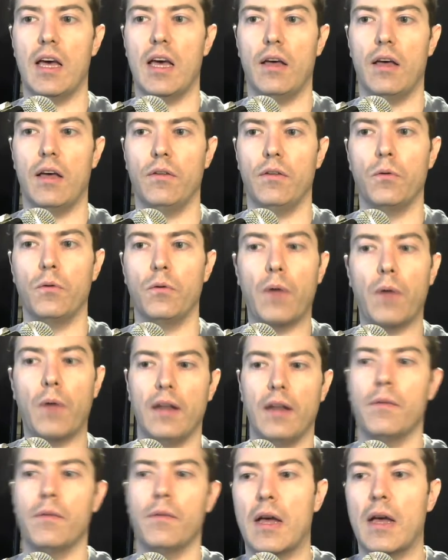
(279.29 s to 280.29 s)
uranium
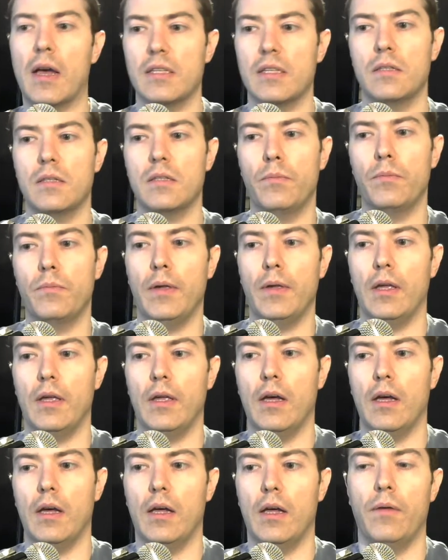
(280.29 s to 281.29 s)
has to be
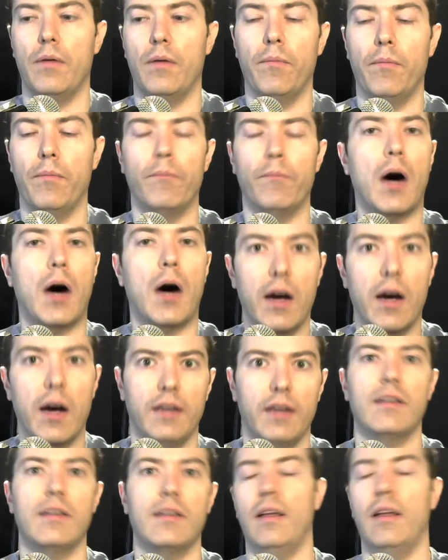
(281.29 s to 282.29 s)
mined,
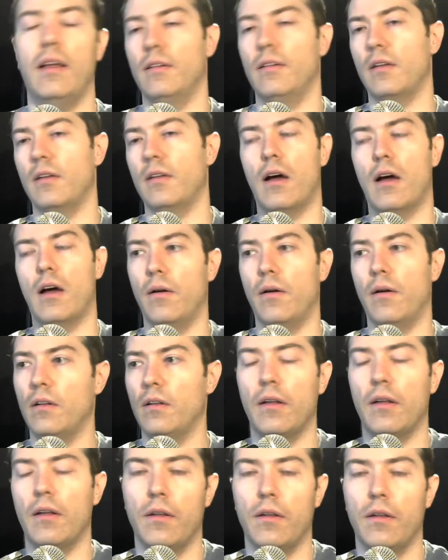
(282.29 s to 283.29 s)
and there are
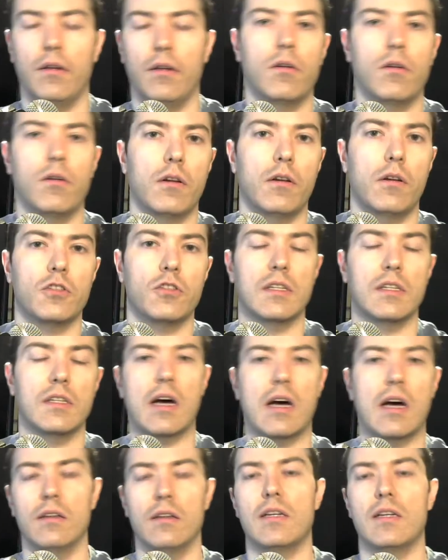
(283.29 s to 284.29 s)
ecological
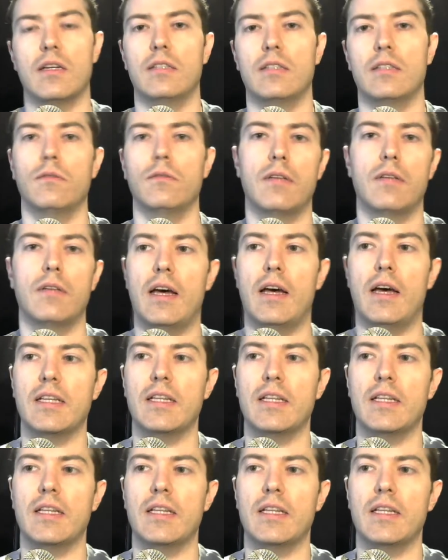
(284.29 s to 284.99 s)
downsides to that,